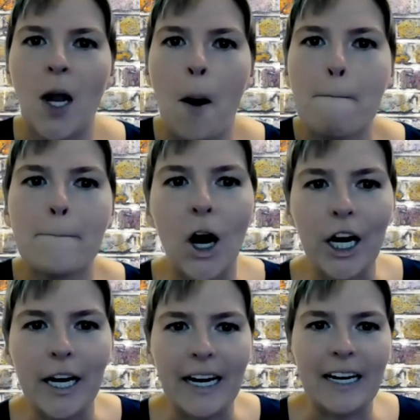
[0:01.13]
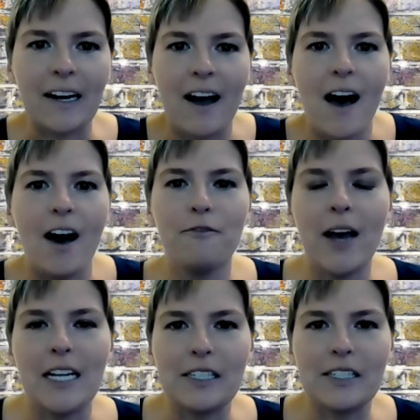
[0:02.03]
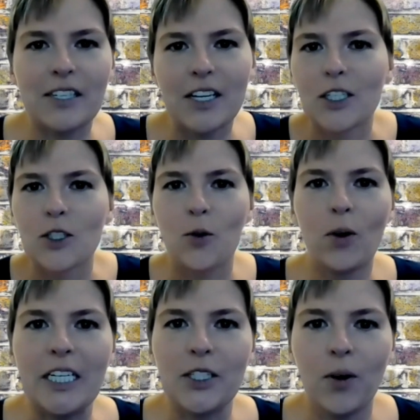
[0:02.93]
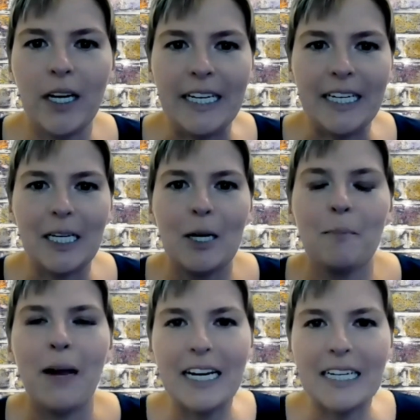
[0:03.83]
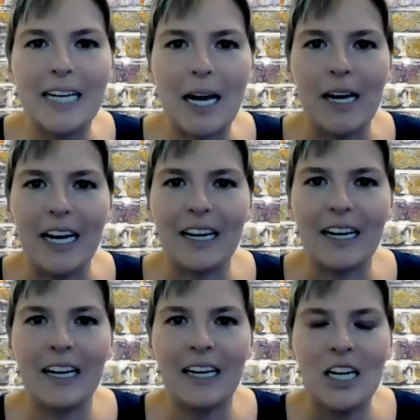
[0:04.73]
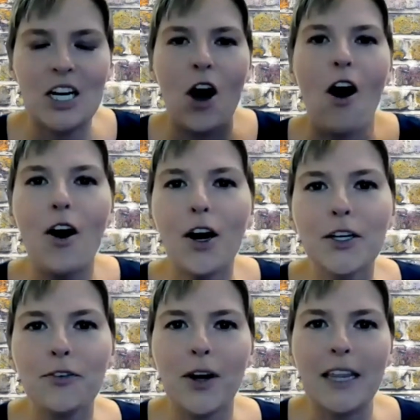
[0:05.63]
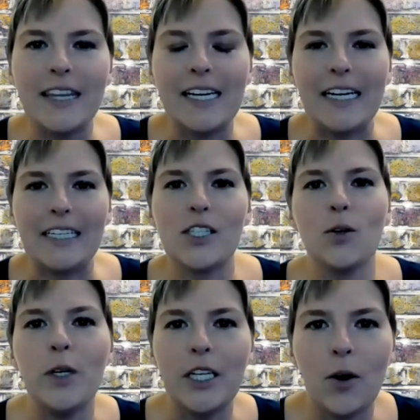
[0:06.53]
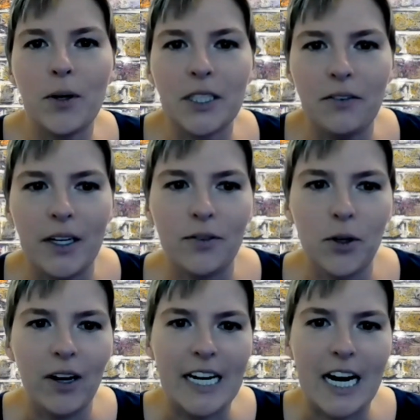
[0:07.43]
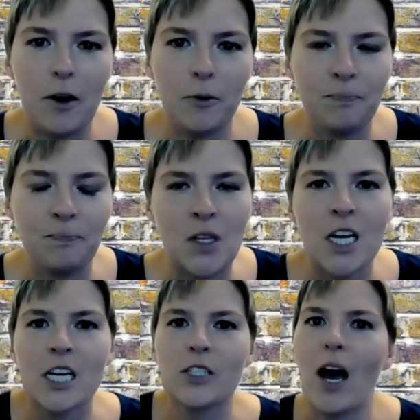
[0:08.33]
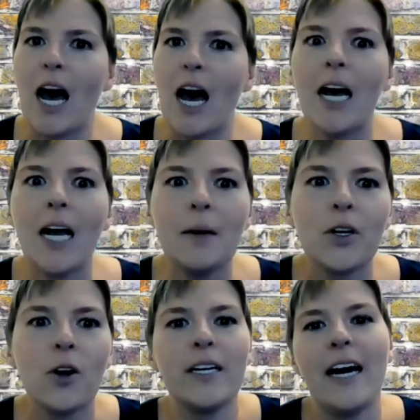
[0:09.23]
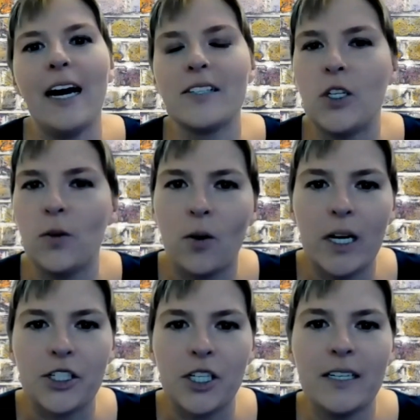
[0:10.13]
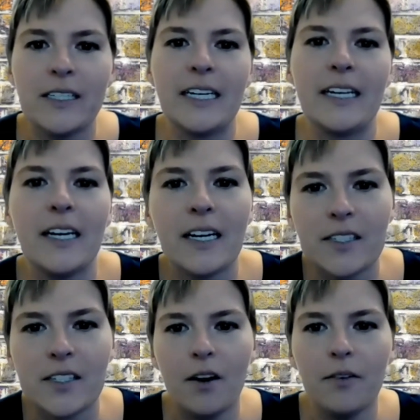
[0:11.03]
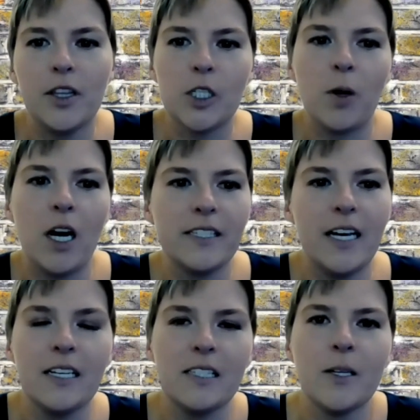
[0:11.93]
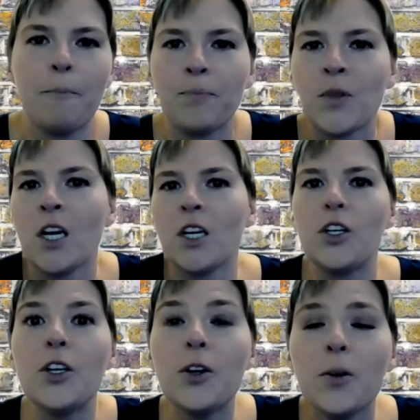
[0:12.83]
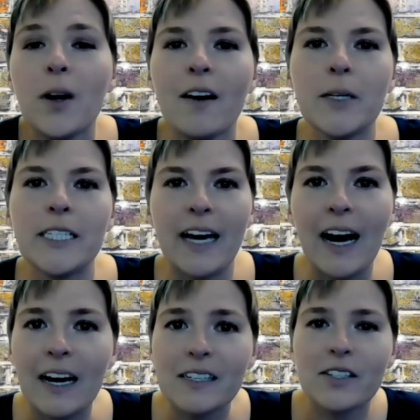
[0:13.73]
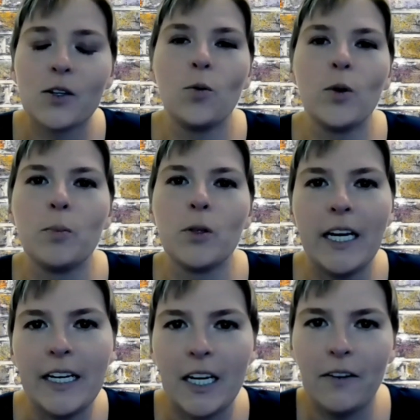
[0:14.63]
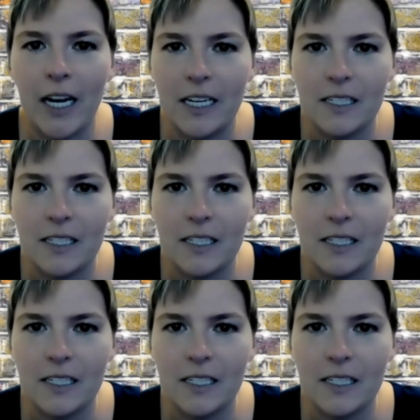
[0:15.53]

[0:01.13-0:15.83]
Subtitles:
marketing, events, 2020, pandemic, all the fun things that we know we're living for right now. So I'm going to ask you a question to kick us off in this process. You have been tasked with planning an event.